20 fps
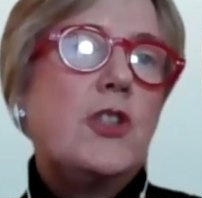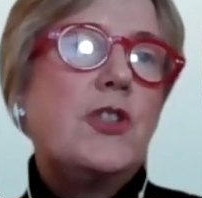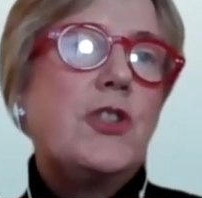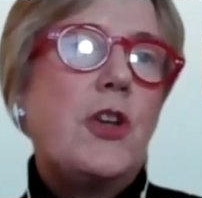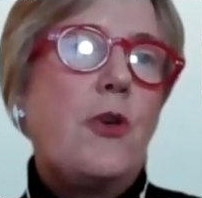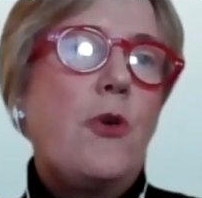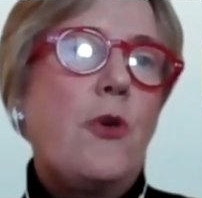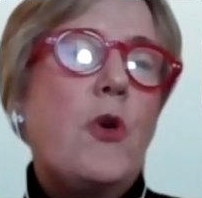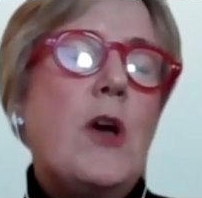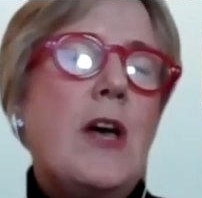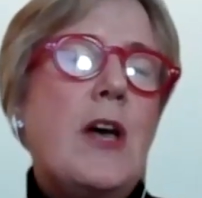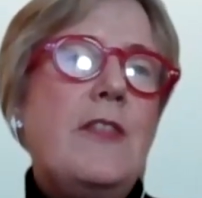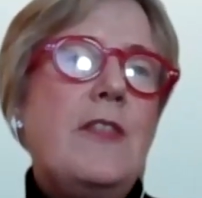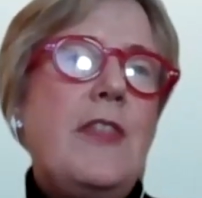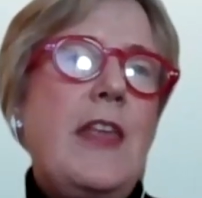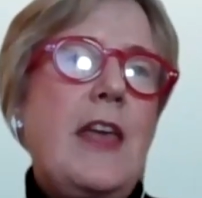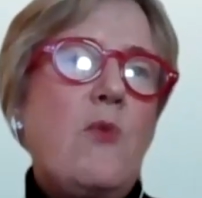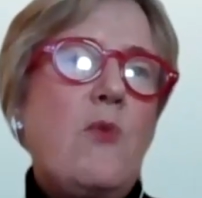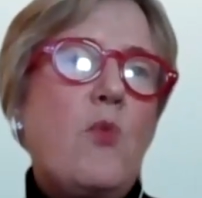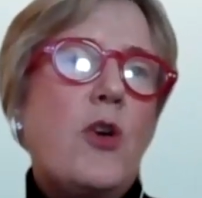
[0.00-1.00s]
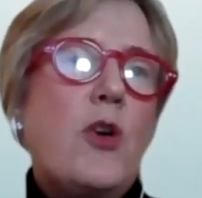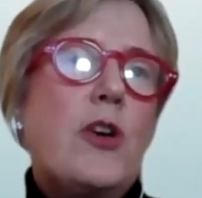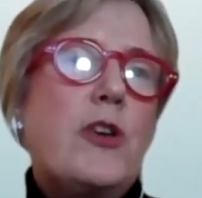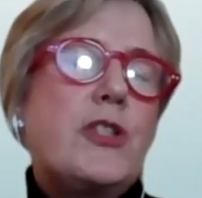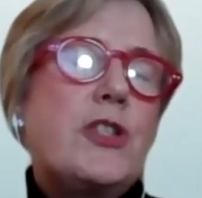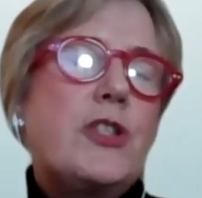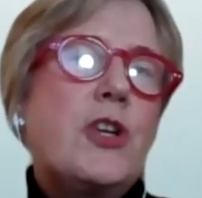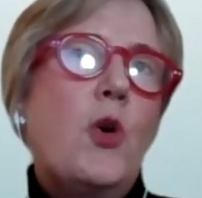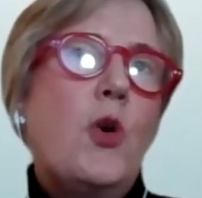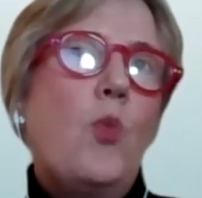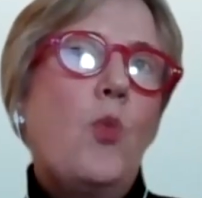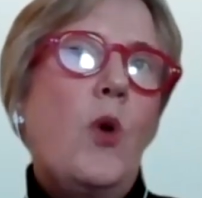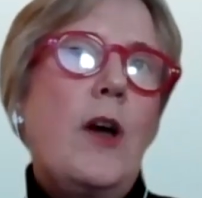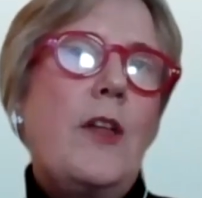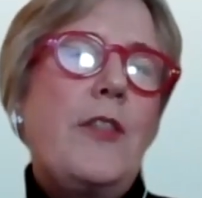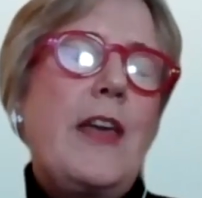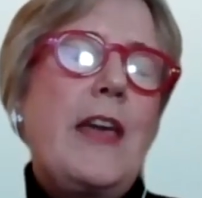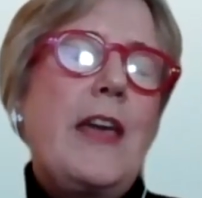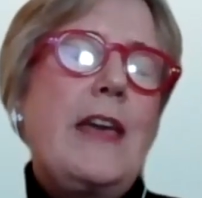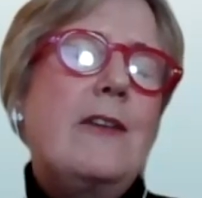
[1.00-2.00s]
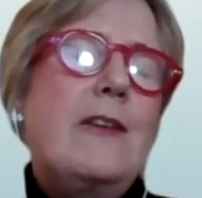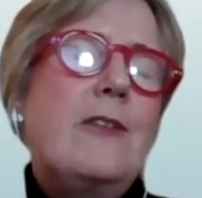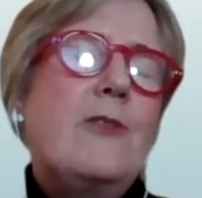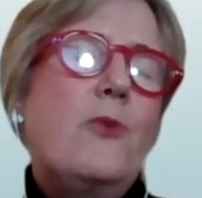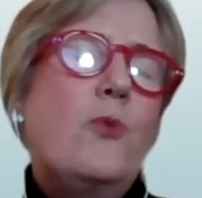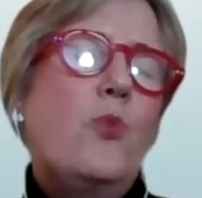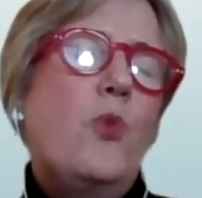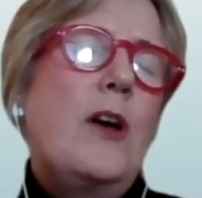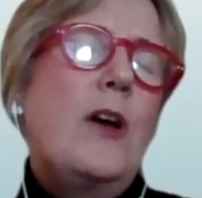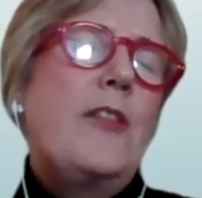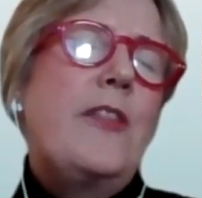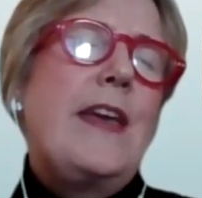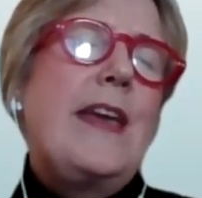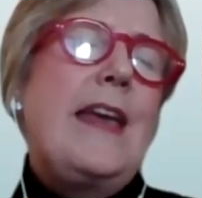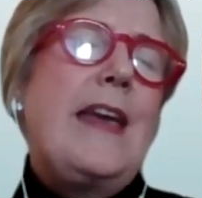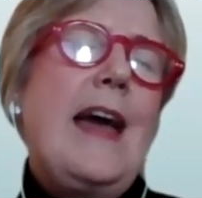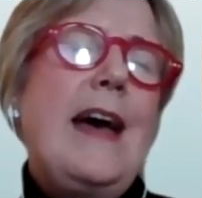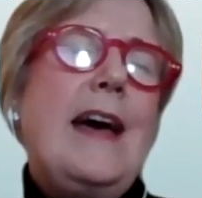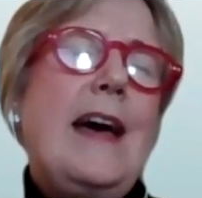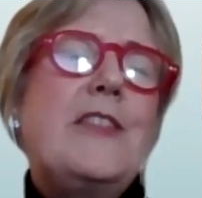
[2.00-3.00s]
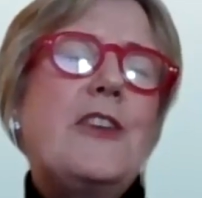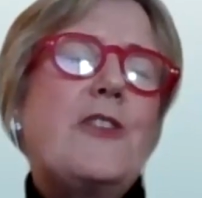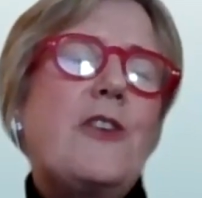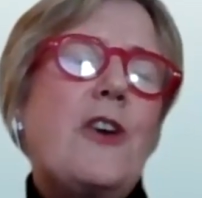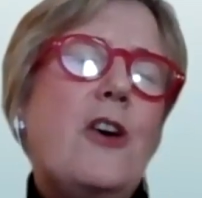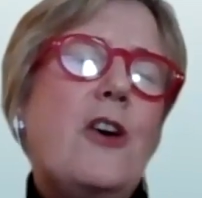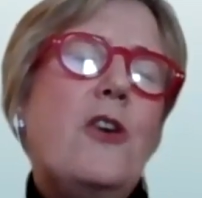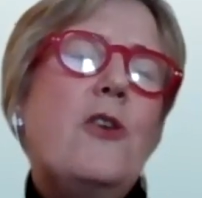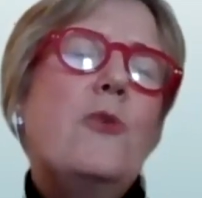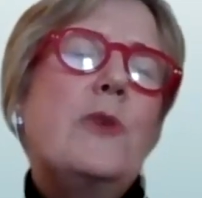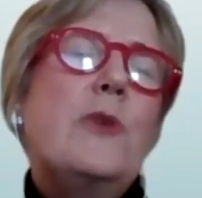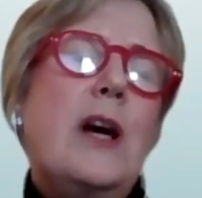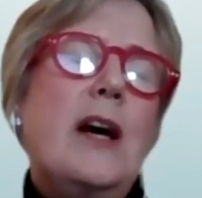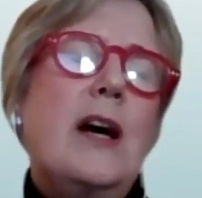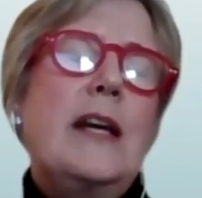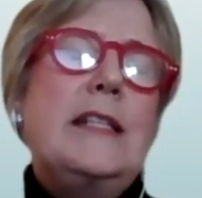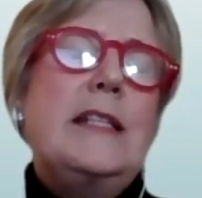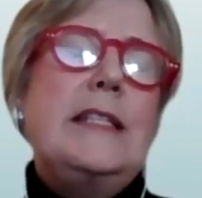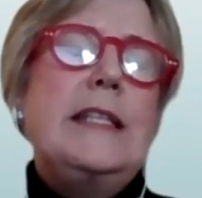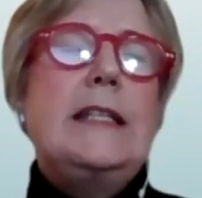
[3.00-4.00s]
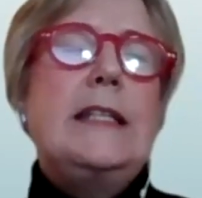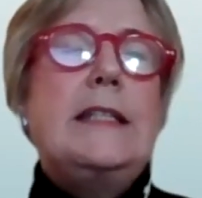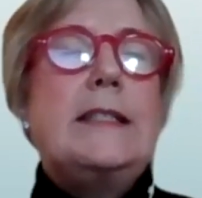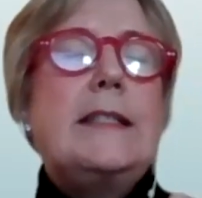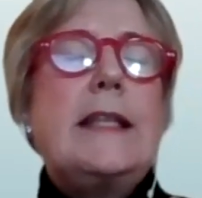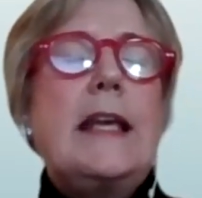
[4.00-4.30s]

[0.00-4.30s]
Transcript: So they weren't, while they had their own ideas,